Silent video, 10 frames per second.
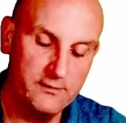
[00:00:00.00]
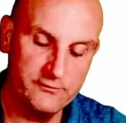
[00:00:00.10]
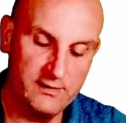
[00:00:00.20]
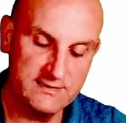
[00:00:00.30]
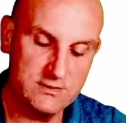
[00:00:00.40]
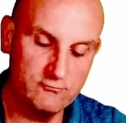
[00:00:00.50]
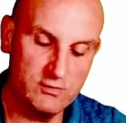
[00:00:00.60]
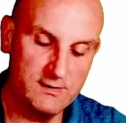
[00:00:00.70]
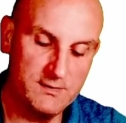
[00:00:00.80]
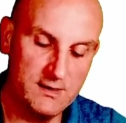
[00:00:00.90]
So let's go
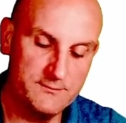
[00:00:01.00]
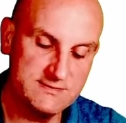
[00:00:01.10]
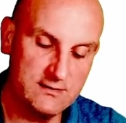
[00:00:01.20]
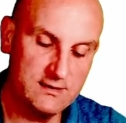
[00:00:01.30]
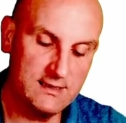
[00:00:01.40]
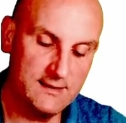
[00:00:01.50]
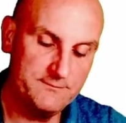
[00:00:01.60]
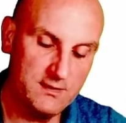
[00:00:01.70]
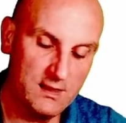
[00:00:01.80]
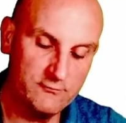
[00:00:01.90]
write my numbers down
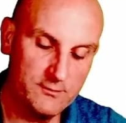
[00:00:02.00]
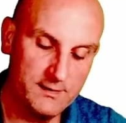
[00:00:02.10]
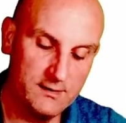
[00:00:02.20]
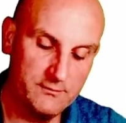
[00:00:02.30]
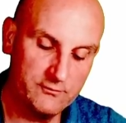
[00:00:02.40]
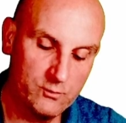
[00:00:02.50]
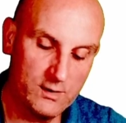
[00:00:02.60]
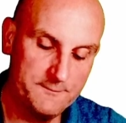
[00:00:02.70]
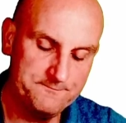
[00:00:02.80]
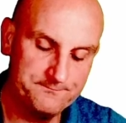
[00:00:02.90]
again. I've got my numbers
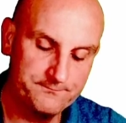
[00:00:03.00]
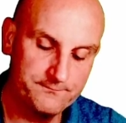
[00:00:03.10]
1,